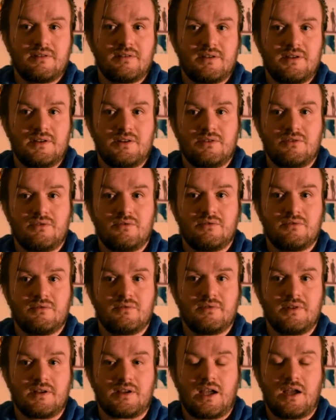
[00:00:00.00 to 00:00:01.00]
you know,
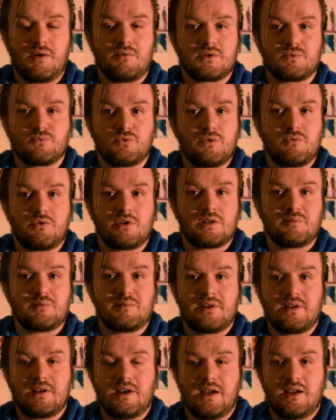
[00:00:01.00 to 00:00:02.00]
like I wasn't where I wanted to
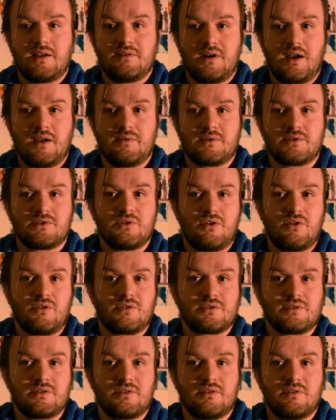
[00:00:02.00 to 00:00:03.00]
be, I would talk
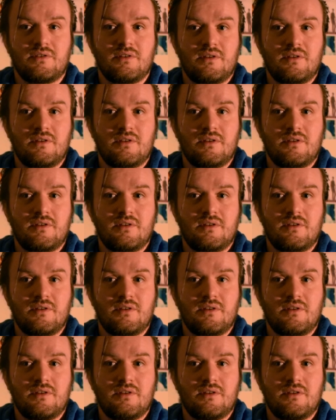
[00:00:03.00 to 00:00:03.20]
to